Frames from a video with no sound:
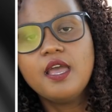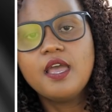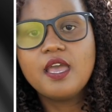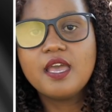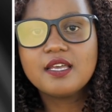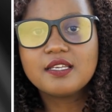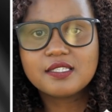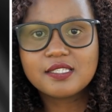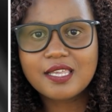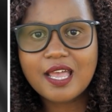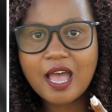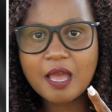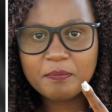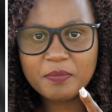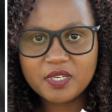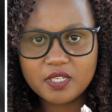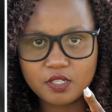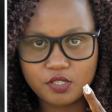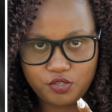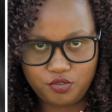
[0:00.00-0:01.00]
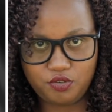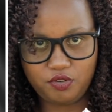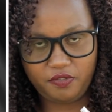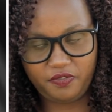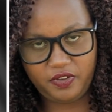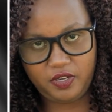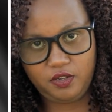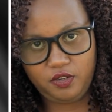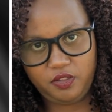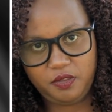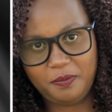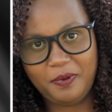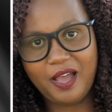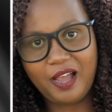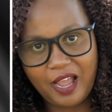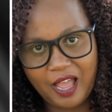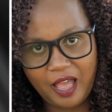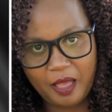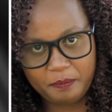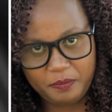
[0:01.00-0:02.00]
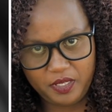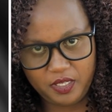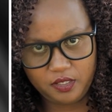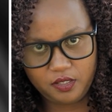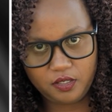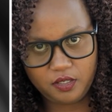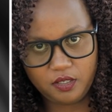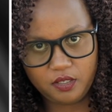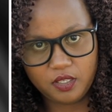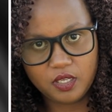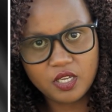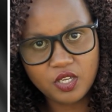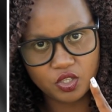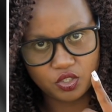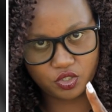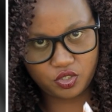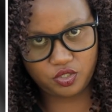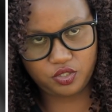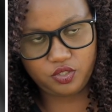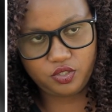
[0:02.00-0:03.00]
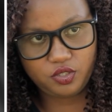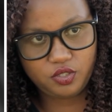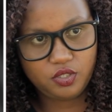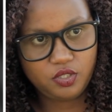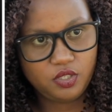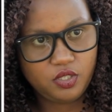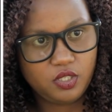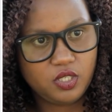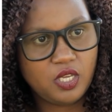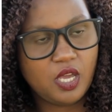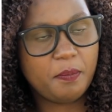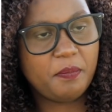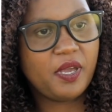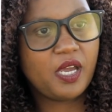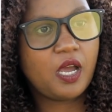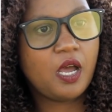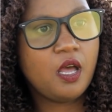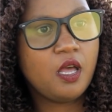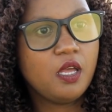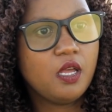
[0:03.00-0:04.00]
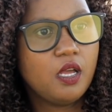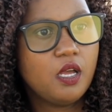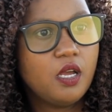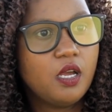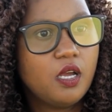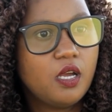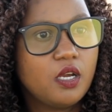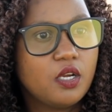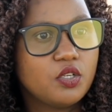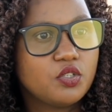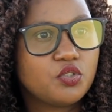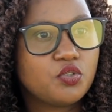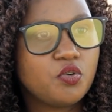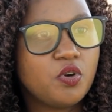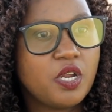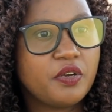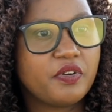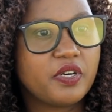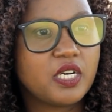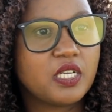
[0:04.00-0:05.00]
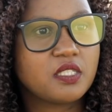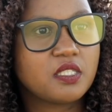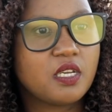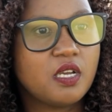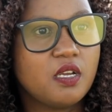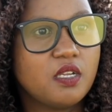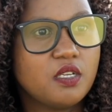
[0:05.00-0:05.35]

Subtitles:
As a Ministry of Health, bagambye each yameka 200 and